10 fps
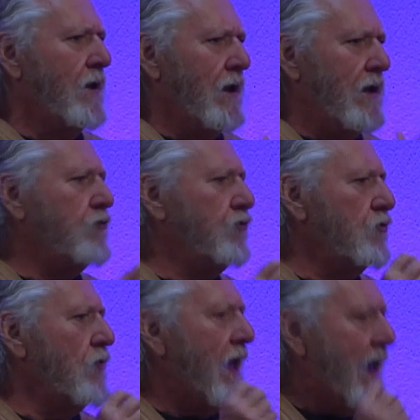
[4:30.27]

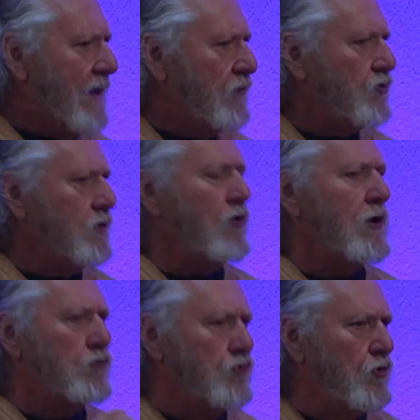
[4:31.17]
into ancient
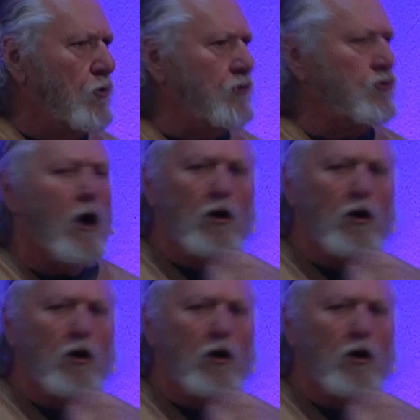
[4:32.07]
Jewish